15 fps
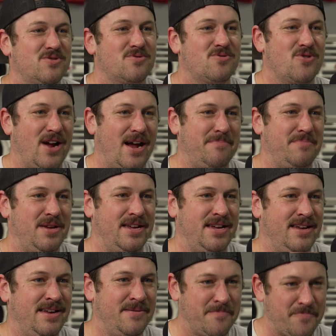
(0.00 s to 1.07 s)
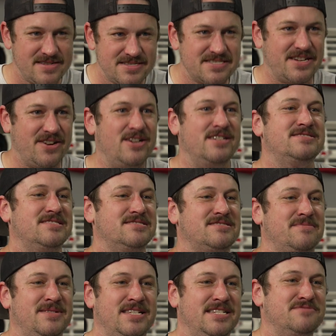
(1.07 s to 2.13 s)
crappy steering
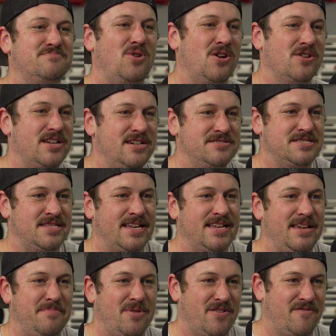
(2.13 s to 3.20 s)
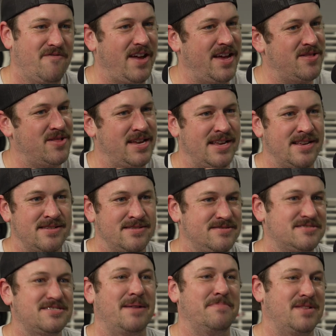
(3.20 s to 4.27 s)
system in these Broncos and they keep on failing.
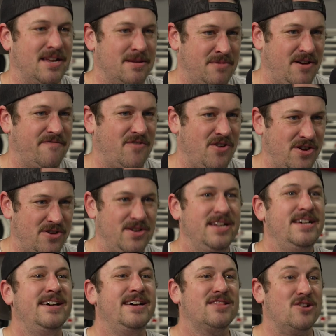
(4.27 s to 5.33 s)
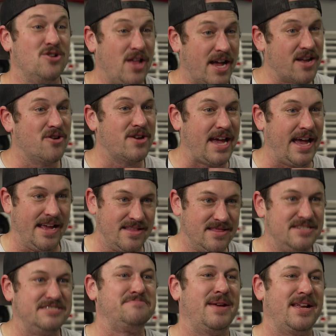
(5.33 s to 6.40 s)
Stop taking them off road. They're like, okay,
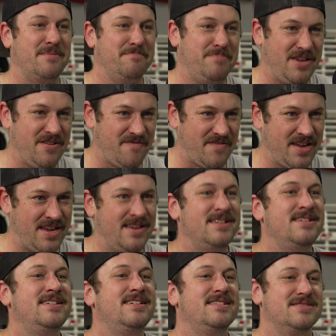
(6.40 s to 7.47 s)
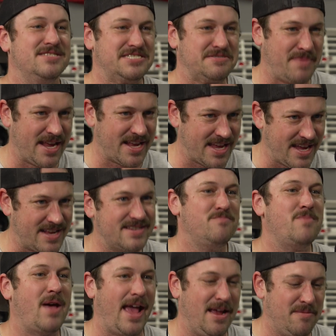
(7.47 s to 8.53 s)
let's make it beefy. Let's make it
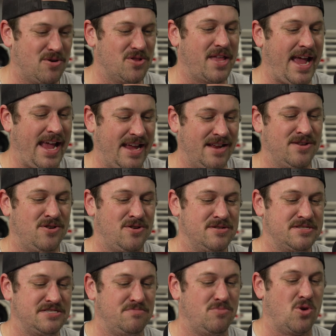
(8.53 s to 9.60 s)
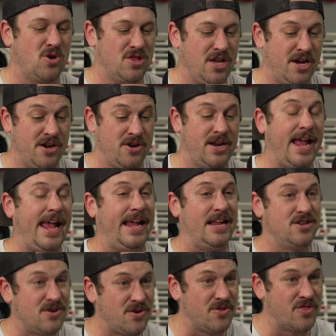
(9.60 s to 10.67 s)
able to handle some more load,
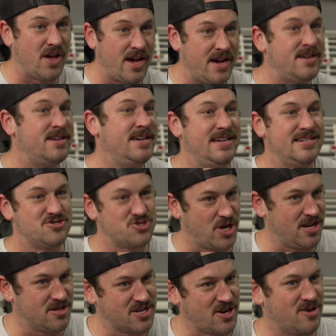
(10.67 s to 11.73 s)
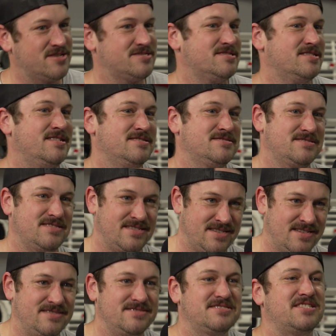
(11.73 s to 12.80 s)
handle the trail turn assist
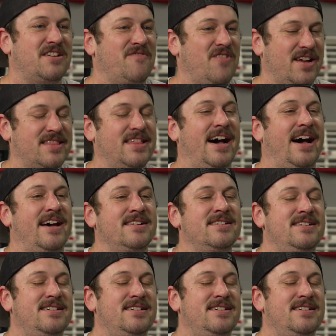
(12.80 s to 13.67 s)
and stuff like that.